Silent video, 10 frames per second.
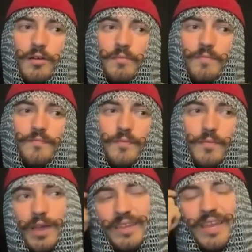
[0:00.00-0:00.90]
I
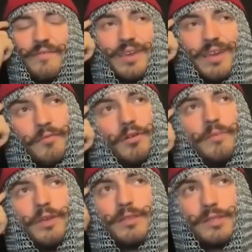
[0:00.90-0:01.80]
didn't have a camera on me
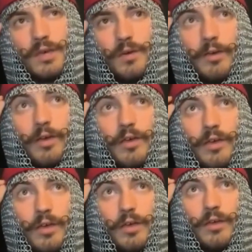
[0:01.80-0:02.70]
at the time.
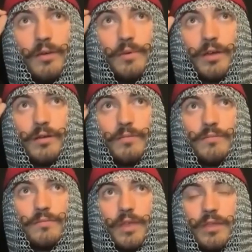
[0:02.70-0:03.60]
But
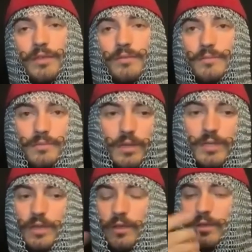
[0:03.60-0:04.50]
and then the
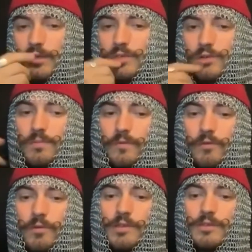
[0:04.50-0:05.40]
Skilthian Sword
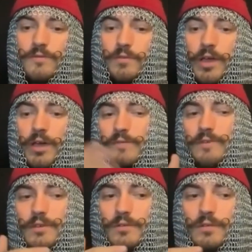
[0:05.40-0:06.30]
performance from
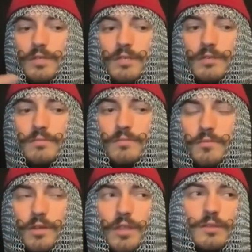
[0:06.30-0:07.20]
Knoxville this
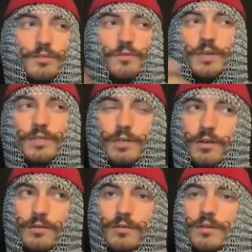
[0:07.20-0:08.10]
like 2 weeks ago.